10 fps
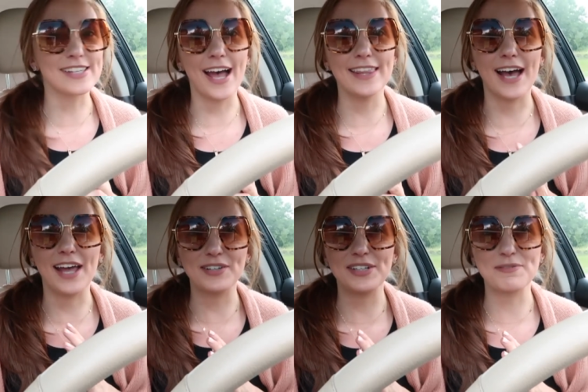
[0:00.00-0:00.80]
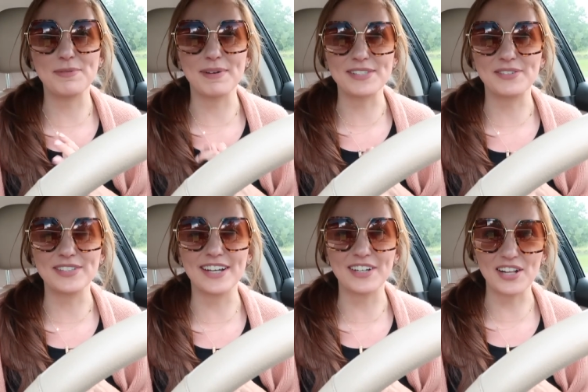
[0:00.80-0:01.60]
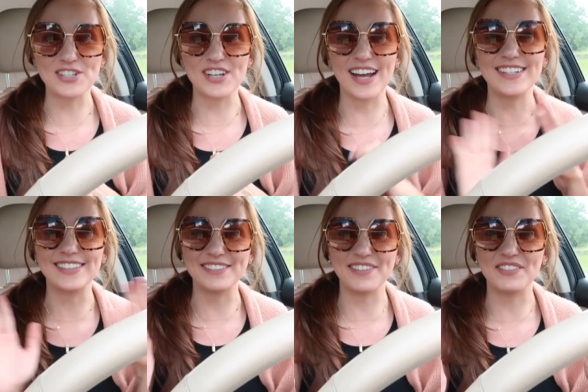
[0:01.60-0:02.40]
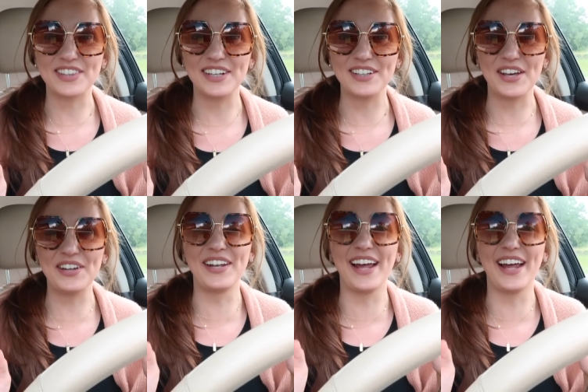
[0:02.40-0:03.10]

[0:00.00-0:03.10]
a sign that I don't need to be messing with technology. I need to leave everything alone.